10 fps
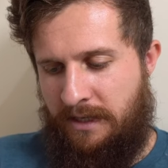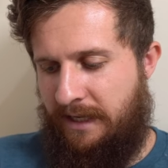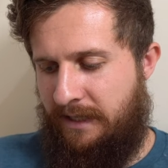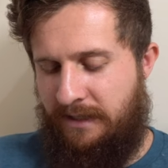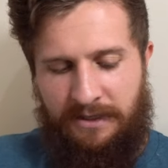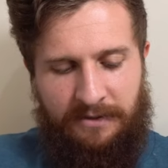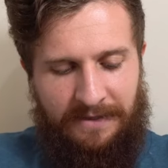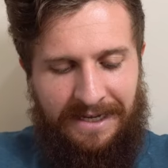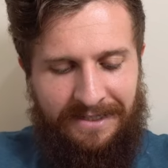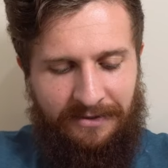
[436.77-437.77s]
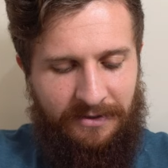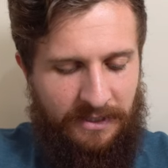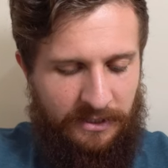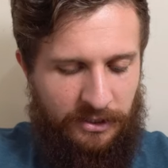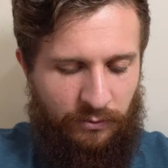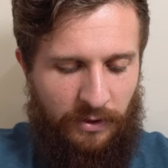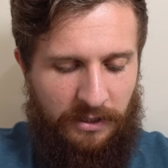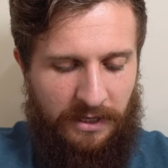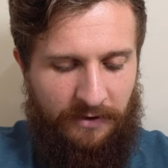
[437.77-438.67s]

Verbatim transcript: And that's a good touch as well.